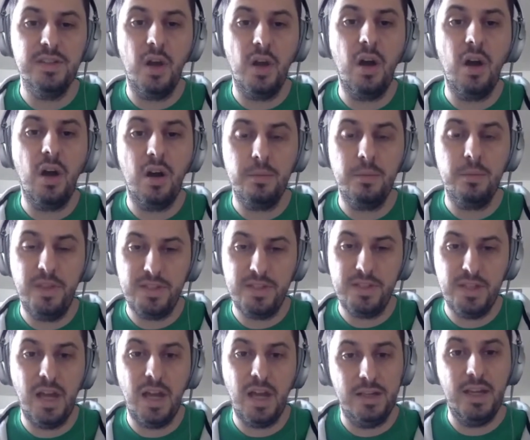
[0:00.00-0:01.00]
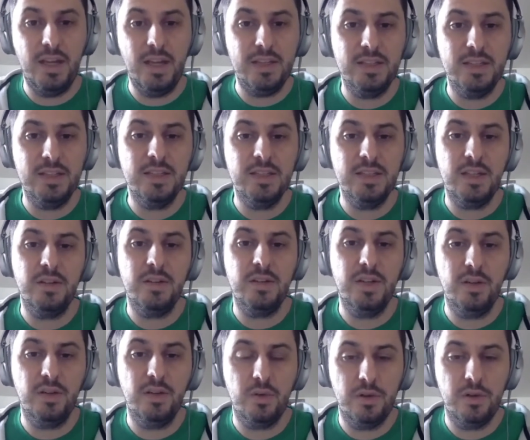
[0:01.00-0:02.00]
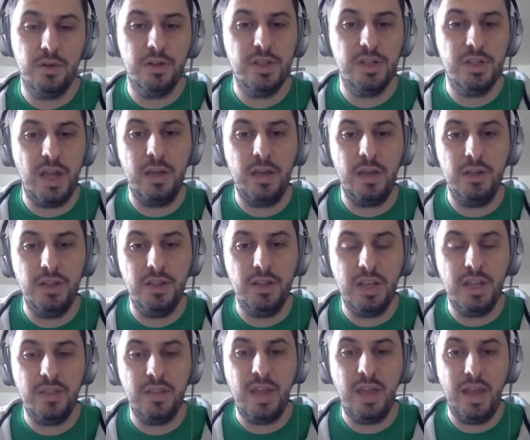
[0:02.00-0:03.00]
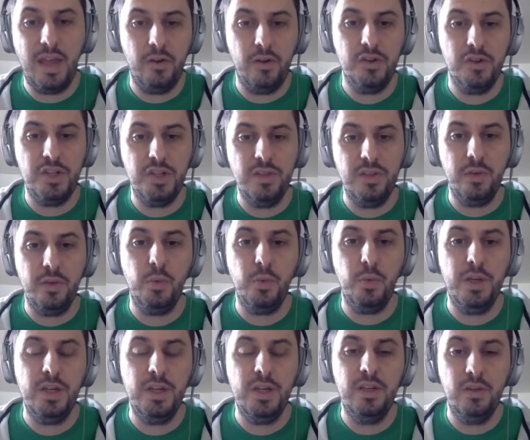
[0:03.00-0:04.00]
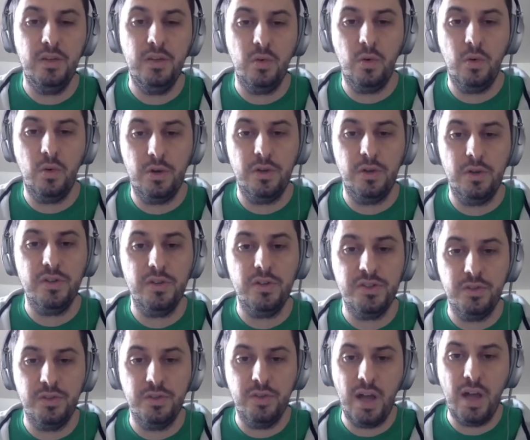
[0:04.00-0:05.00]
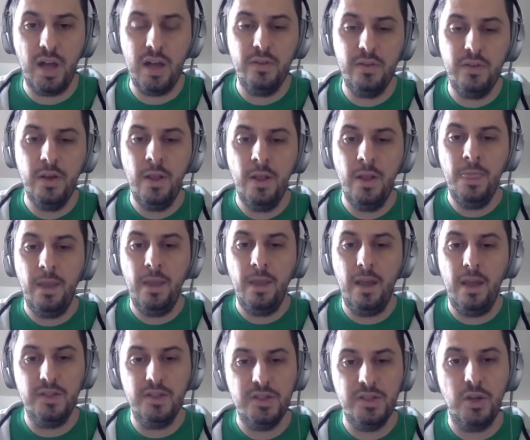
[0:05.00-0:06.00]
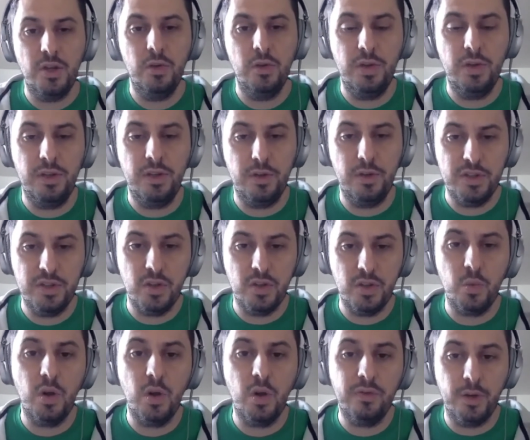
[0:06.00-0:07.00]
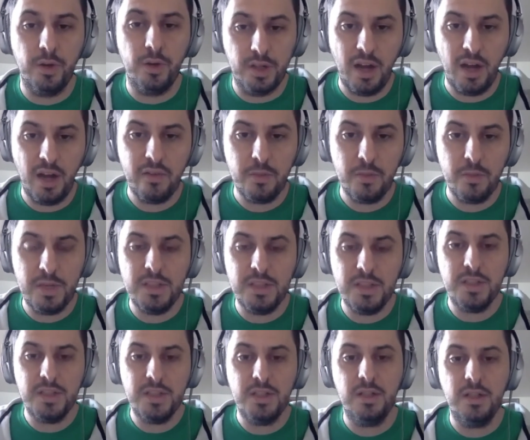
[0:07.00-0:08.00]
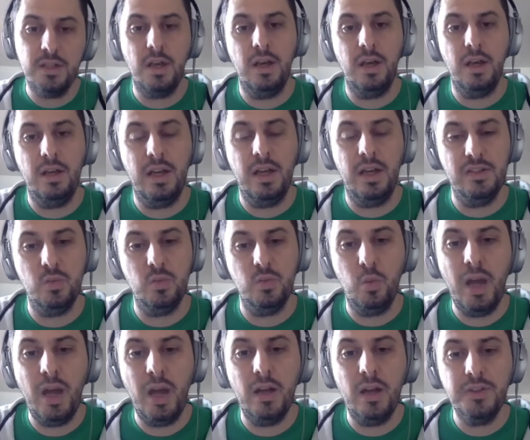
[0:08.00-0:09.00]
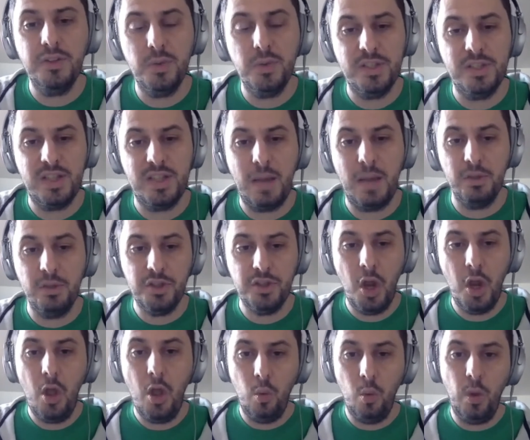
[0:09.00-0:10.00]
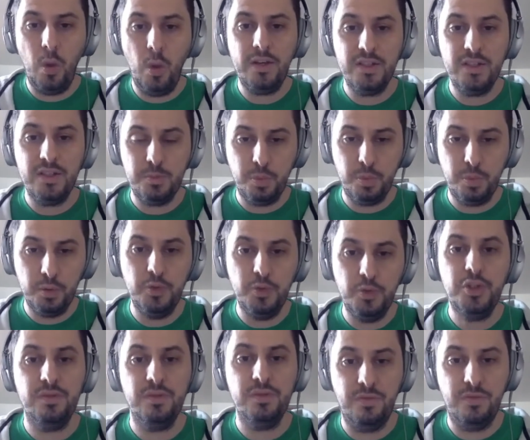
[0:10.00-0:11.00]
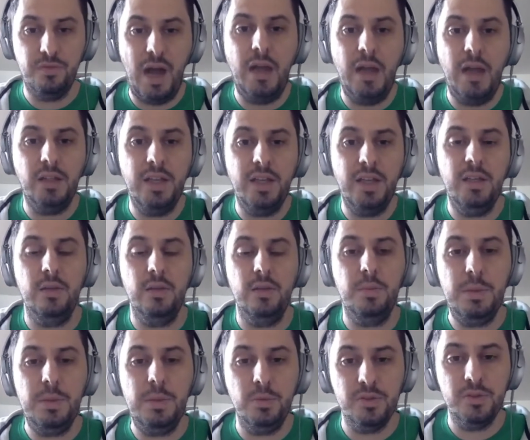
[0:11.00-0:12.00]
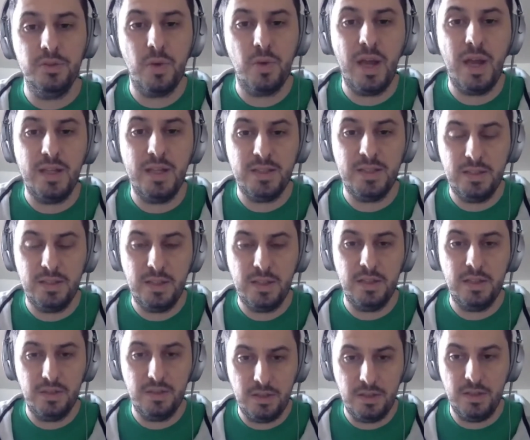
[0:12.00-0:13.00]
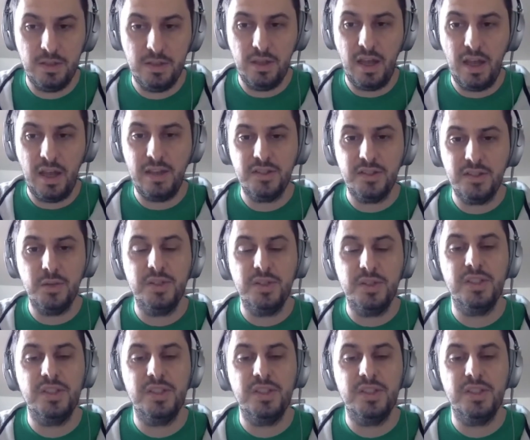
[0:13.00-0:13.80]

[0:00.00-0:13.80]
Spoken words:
a harm that's not necessary in order to get the energy that we need in order to survive. And so there is a role for government as well to establish when does pollution violate people's rights, and then it has to